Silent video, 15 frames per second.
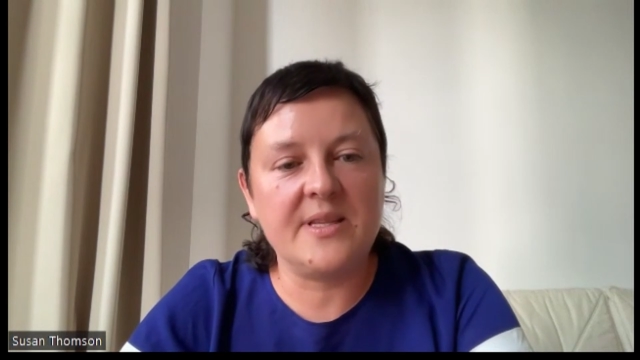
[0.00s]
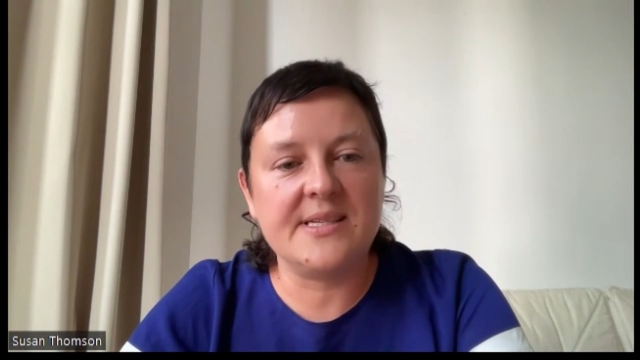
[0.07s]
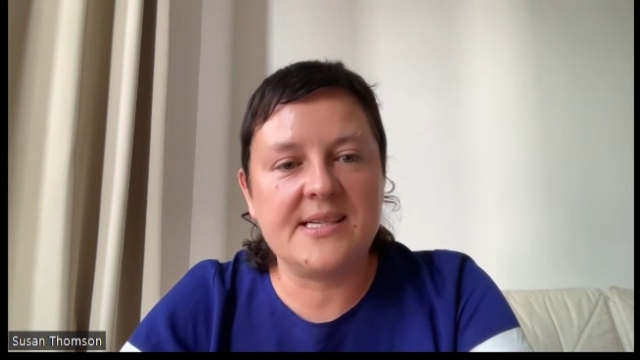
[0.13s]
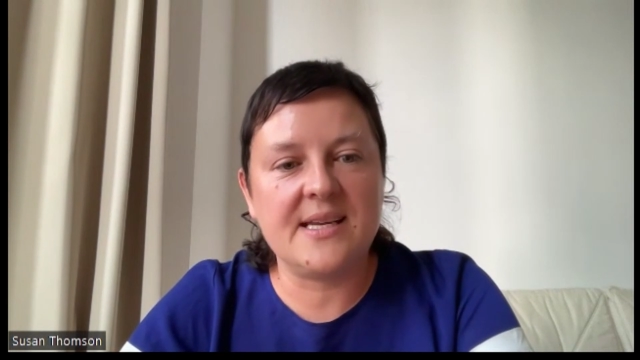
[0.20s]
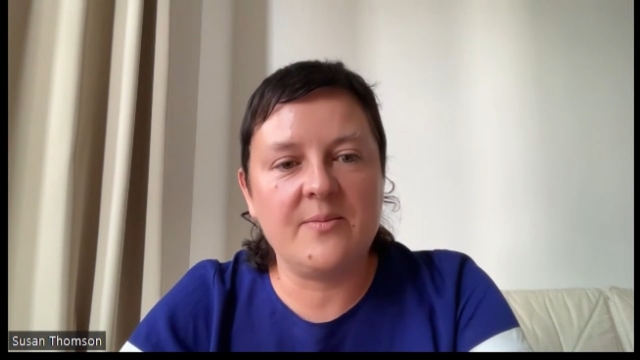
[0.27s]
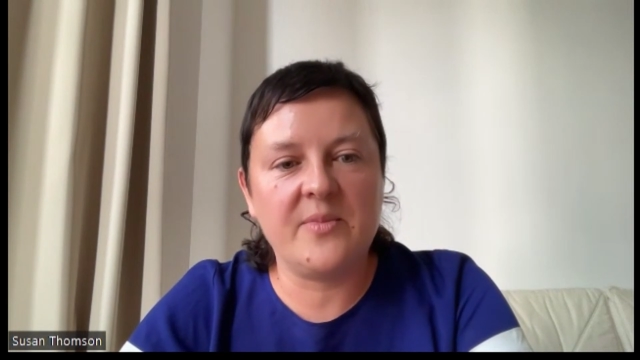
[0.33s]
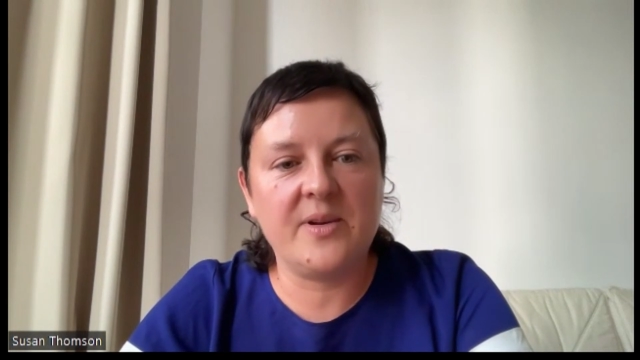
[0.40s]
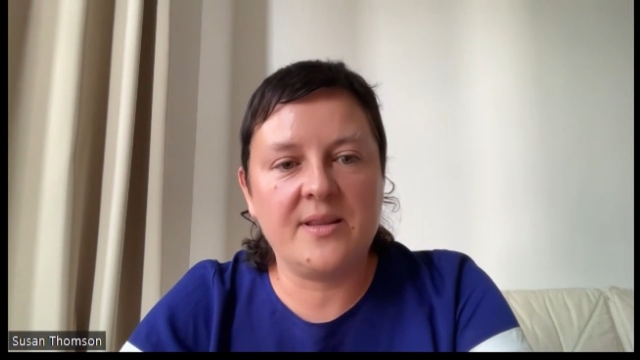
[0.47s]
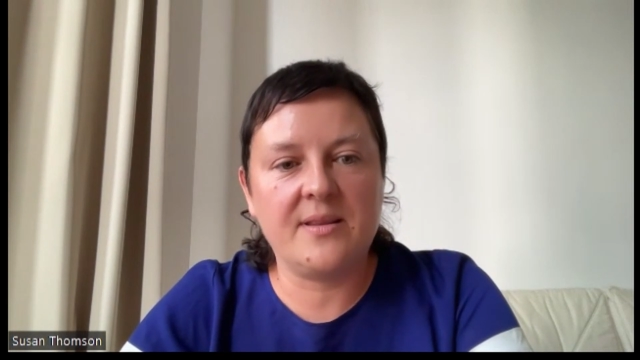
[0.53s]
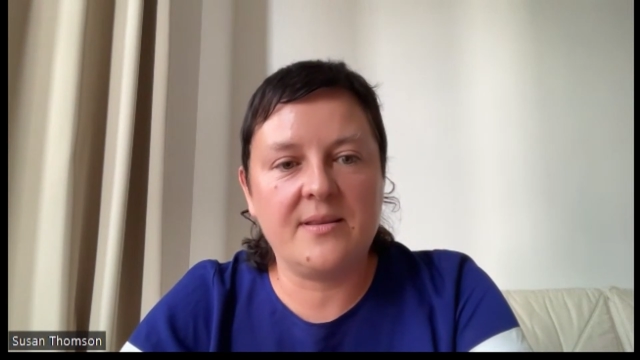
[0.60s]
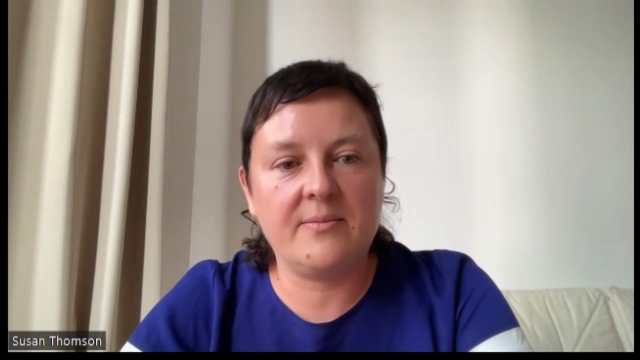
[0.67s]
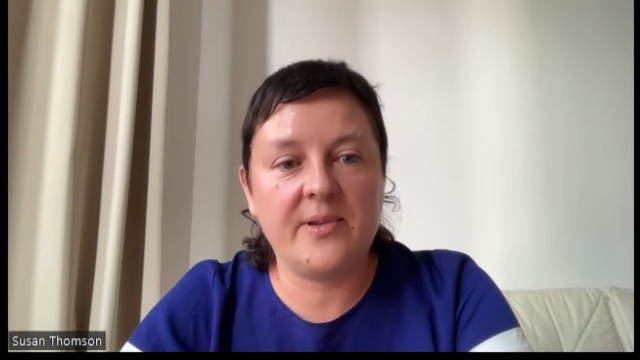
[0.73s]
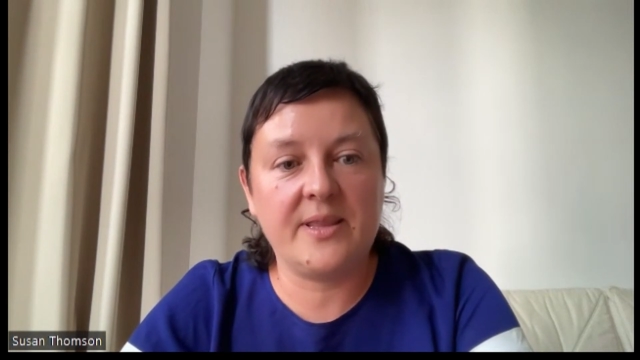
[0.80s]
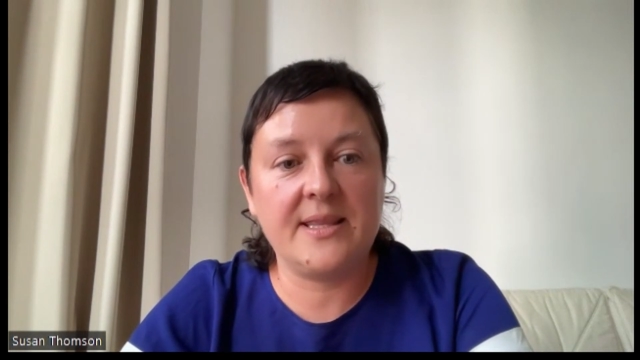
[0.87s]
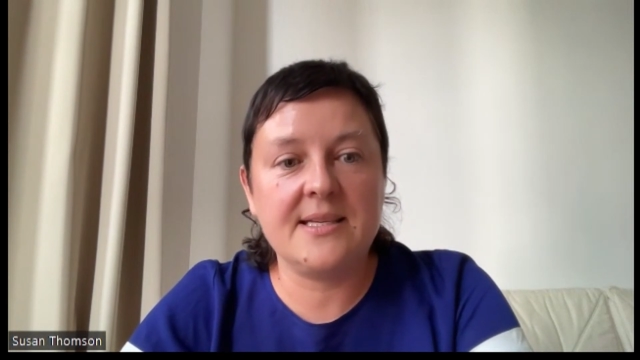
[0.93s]
same
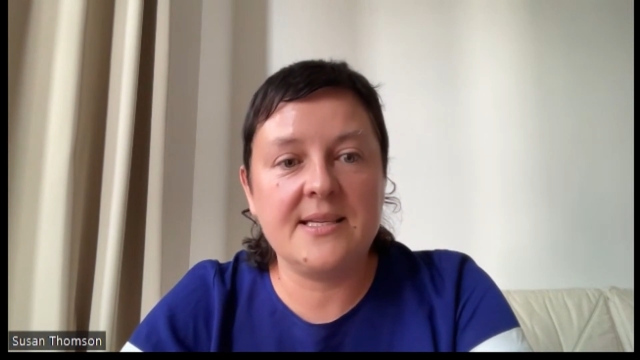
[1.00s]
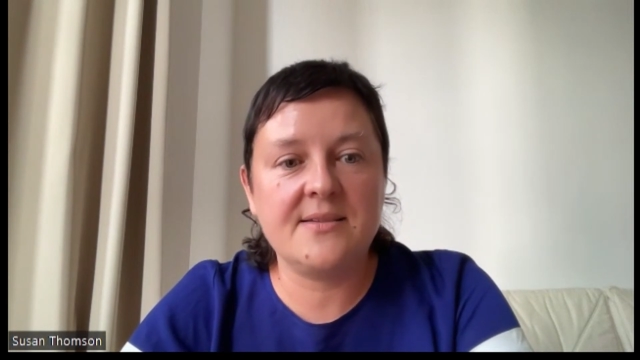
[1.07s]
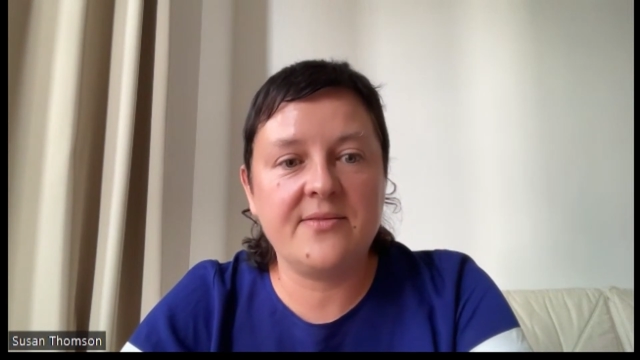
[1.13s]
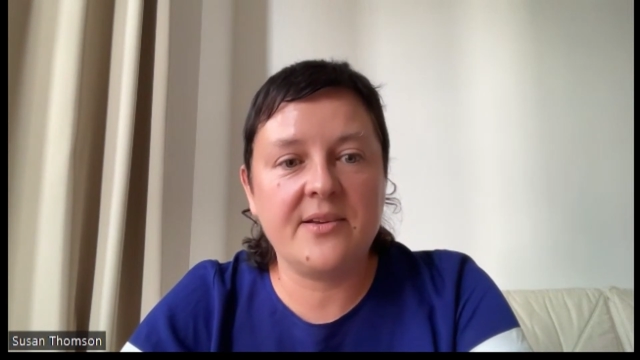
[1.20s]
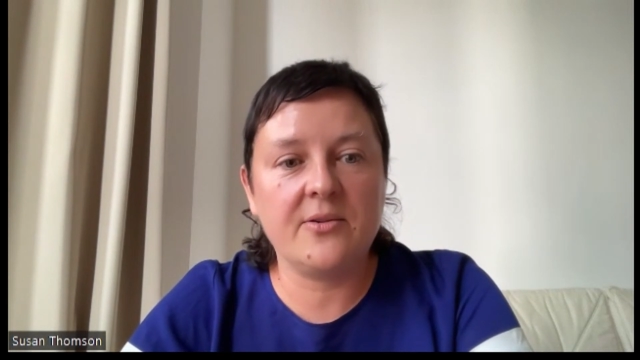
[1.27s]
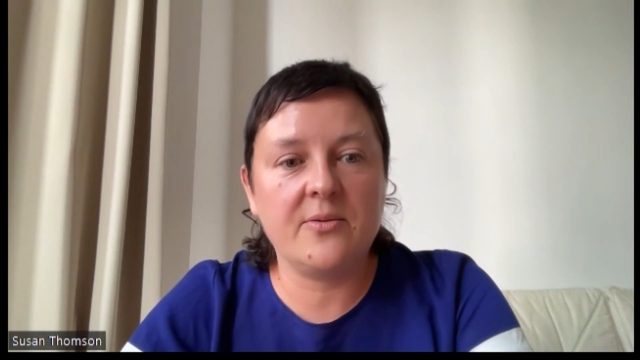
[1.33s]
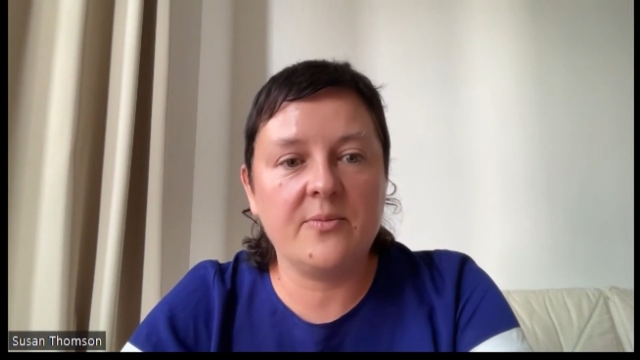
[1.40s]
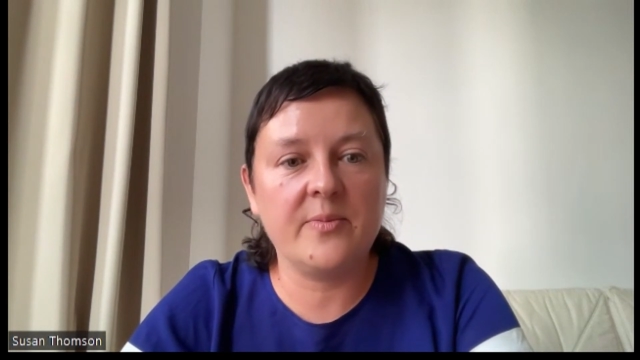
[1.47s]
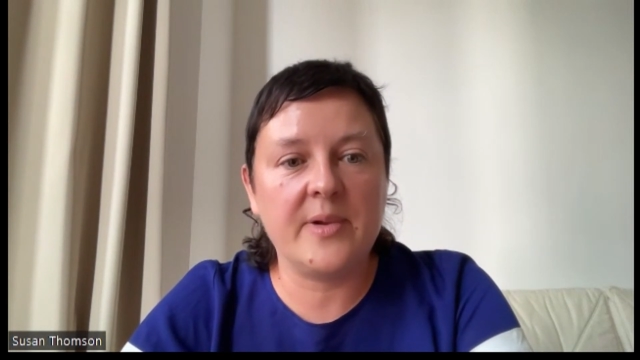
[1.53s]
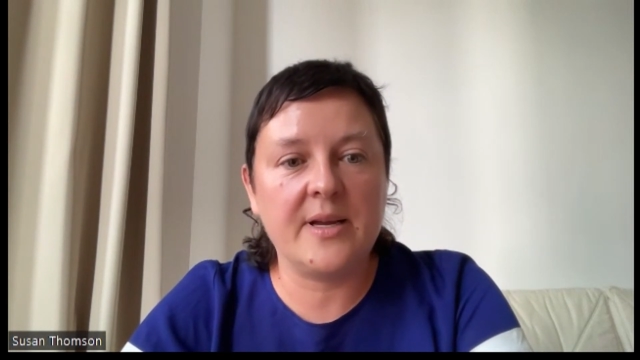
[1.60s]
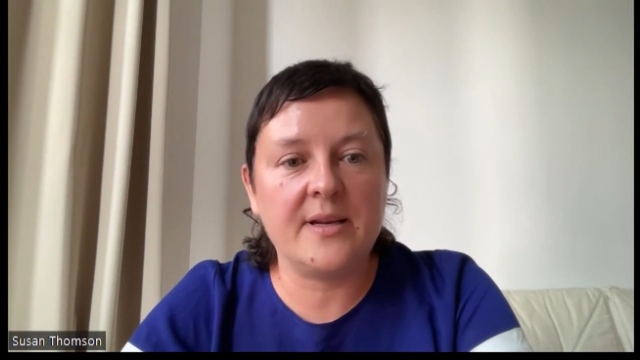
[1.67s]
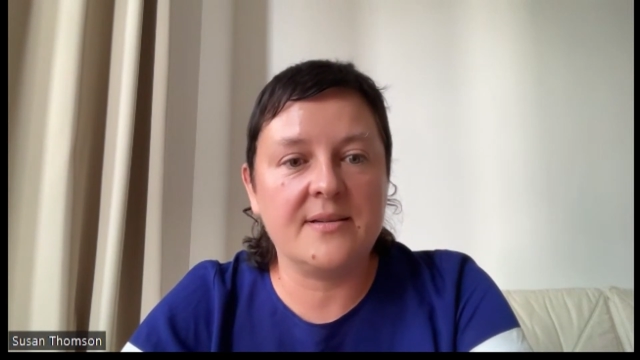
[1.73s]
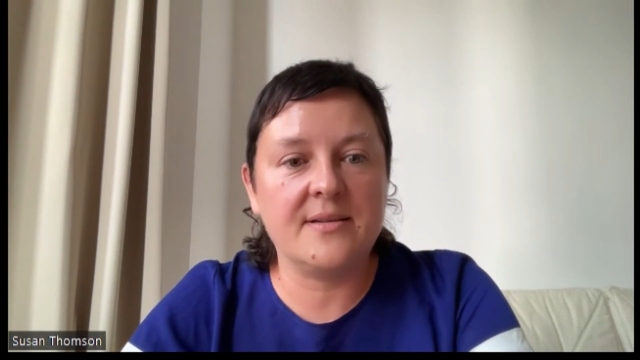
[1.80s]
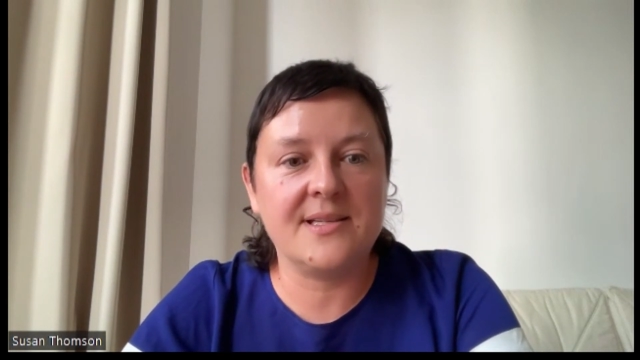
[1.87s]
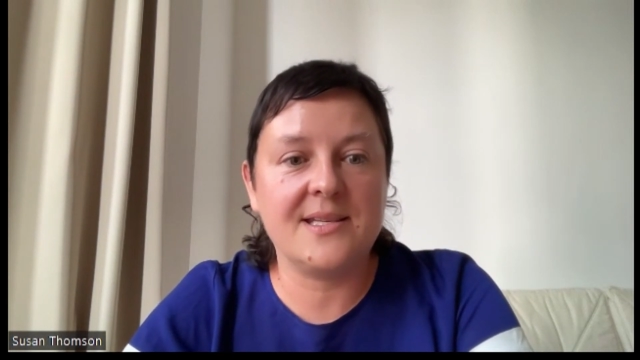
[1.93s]
with this film,
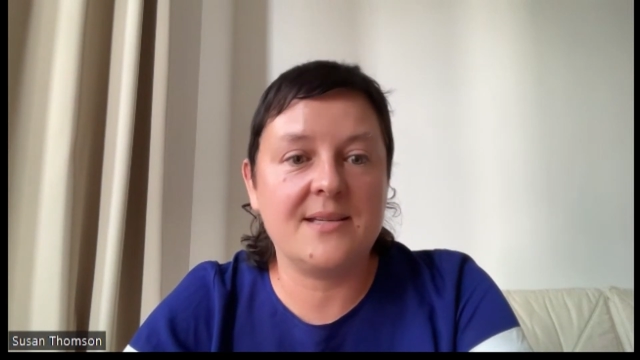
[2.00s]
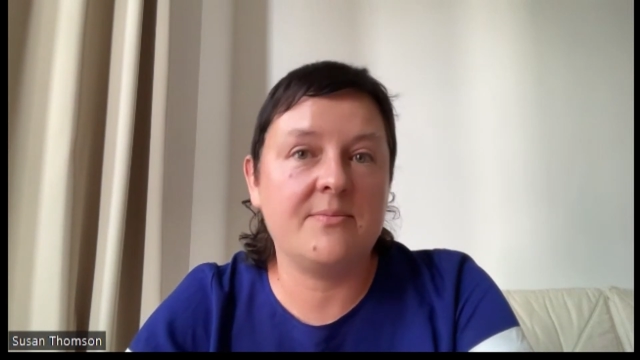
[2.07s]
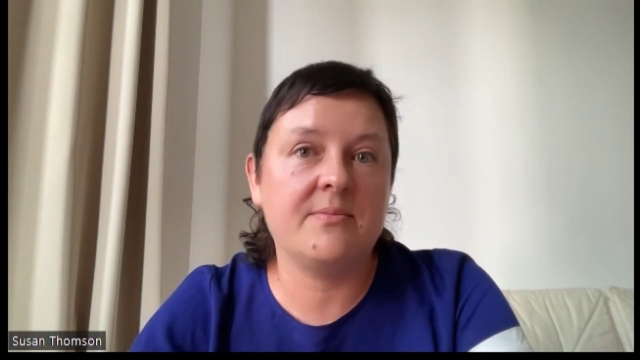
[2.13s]
and